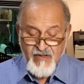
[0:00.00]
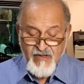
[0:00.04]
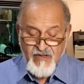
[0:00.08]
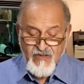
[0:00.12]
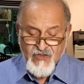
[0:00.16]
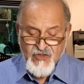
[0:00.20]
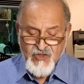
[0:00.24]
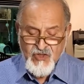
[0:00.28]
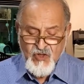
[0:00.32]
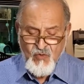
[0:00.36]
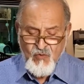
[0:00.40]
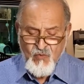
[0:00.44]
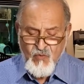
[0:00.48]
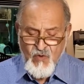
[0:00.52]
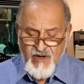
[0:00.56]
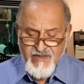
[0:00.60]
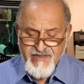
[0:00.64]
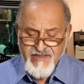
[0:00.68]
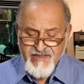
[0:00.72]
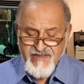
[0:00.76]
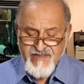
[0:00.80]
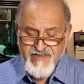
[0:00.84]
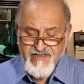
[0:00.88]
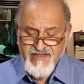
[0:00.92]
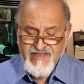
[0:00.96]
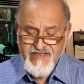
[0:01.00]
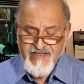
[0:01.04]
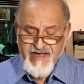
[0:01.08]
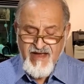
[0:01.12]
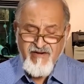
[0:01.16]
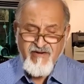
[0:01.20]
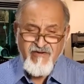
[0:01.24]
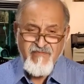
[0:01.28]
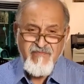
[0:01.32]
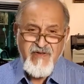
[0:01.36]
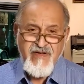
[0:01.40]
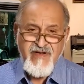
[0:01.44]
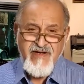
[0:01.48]
So what are the
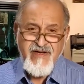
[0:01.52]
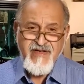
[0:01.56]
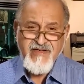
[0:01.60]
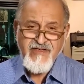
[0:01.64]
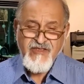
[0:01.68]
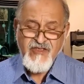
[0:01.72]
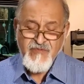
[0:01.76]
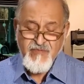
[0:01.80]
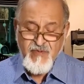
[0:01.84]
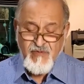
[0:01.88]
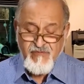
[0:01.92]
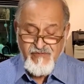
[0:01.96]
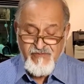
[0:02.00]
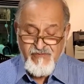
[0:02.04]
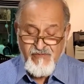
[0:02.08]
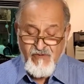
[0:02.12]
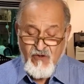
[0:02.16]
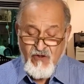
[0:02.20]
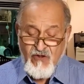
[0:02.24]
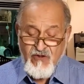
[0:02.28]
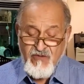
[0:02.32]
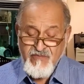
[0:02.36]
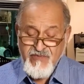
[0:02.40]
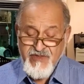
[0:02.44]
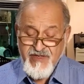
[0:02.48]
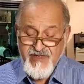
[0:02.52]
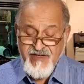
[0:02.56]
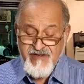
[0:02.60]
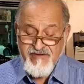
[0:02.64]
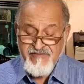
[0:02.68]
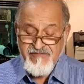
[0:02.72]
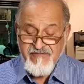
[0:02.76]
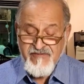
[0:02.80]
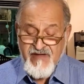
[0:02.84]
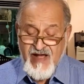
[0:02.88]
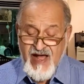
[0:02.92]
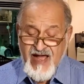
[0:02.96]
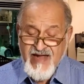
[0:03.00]
ceremonies performed in a
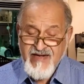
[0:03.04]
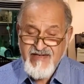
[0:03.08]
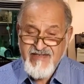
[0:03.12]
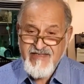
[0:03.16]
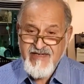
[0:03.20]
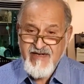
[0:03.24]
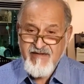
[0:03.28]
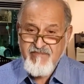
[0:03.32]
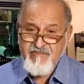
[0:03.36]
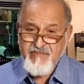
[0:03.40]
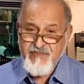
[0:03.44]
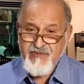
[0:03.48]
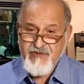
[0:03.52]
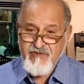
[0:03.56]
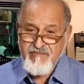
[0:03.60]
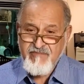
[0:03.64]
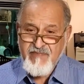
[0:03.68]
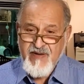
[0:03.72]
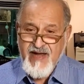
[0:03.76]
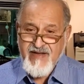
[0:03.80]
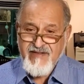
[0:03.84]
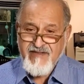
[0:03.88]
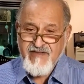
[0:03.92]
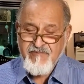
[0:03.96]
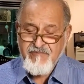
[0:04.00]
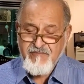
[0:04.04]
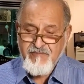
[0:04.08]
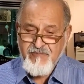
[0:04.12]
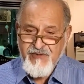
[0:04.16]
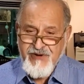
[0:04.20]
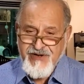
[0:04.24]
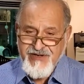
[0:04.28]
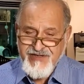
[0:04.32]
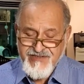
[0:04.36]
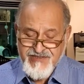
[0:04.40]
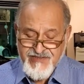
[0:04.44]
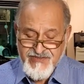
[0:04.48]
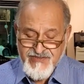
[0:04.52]
fire temple by the
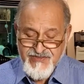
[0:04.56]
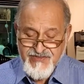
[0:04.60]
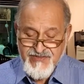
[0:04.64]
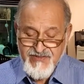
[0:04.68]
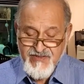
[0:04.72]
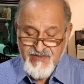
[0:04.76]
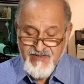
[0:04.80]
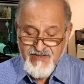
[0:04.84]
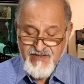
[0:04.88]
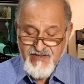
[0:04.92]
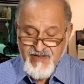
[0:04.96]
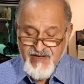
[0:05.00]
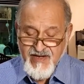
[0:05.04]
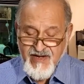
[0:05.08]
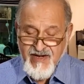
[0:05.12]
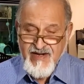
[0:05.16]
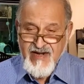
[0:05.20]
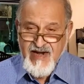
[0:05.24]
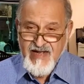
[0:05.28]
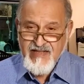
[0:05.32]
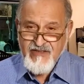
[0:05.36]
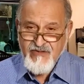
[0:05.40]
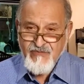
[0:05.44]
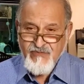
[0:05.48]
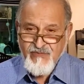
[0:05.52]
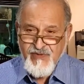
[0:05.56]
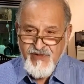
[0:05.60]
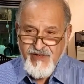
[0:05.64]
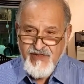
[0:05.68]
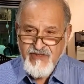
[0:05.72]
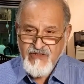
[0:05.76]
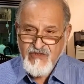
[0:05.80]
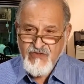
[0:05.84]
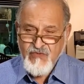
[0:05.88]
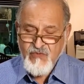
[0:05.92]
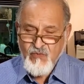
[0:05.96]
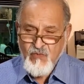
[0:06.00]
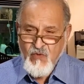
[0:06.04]
priests? In other
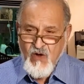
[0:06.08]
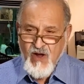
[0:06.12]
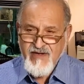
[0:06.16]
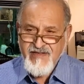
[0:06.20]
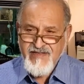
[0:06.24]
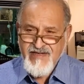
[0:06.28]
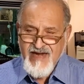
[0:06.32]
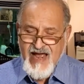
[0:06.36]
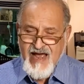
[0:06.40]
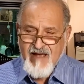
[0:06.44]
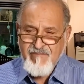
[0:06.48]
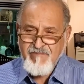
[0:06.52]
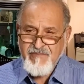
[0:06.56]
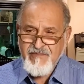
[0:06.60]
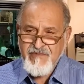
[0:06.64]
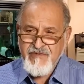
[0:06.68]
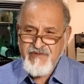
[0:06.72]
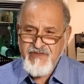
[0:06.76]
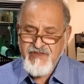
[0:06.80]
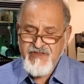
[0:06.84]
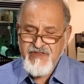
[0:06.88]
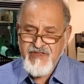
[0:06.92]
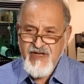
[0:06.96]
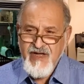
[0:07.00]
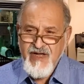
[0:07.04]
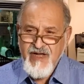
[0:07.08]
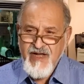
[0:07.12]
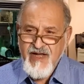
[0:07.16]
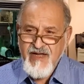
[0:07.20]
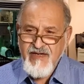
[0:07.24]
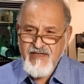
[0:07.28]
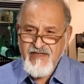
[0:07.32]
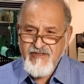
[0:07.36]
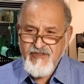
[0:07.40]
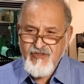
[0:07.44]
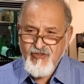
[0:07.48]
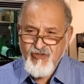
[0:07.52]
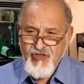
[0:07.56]
words, what happens
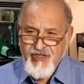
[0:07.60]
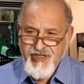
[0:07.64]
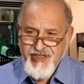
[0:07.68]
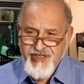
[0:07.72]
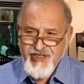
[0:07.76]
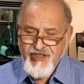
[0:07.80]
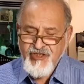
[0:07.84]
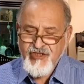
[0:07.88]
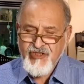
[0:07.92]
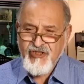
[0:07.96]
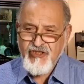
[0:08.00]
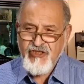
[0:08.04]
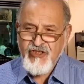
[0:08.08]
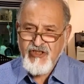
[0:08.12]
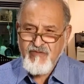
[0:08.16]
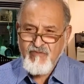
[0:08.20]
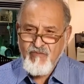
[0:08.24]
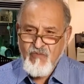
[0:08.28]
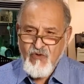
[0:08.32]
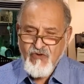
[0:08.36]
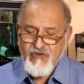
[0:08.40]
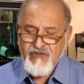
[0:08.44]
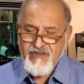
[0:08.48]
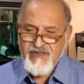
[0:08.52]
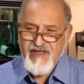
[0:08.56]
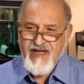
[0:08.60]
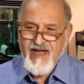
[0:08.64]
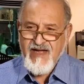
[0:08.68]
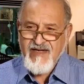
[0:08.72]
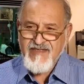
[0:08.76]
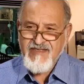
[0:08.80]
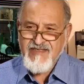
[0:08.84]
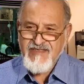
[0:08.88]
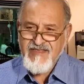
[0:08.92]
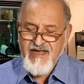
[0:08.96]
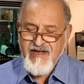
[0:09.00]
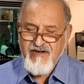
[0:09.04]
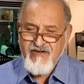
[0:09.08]
in a traditional
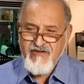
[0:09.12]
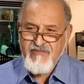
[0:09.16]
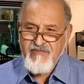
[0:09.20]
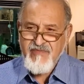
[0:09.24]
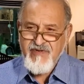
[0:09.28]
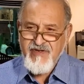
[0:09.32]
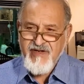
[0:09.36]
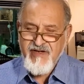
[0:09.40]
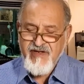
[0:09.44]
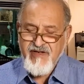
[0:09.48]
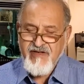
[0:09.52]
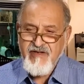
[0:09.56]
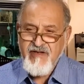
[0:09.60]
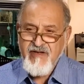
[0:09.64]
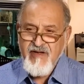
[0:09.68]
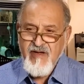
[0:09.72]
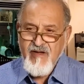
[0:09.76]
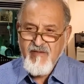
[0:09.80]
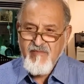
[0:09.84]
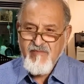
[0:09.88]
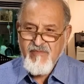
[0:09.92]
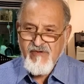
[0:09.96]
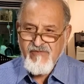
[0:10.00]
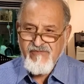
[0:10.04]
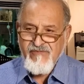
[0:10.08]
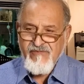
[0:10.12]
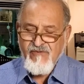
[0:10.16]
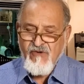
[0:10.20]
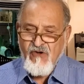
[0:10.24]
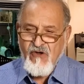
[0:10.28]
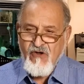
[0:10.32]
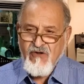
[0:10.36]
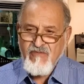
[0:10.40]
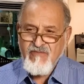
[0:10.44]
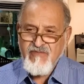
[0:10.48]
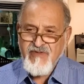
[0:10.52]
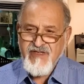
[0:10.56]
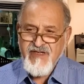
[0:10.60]
MUKTAD ceremony
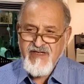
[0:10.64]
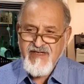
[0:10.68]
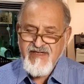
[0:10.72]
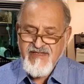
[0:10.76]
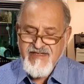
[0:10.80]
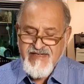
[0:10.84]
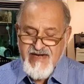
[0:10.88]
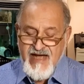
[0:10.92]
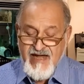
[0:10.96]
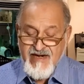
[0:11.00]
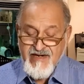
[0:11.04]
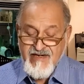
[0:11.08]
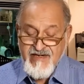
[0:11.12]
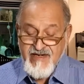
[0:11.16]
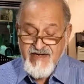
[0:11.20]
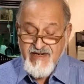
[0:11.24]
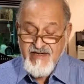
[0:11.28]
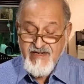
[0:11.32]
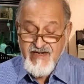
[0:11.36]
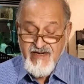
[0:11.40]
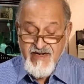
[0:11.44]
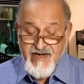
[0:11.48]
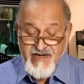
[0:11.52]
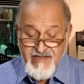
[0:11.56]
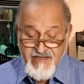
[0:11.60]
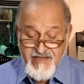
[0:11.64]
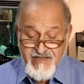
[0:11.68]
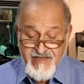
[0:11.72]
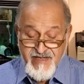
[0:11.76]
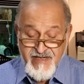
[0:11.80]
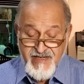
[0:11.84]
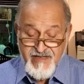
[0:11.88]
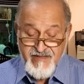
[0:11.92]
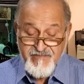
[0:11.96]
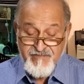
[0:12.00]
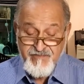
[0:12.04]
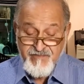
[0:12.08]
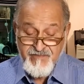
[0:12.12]
performed and done in India?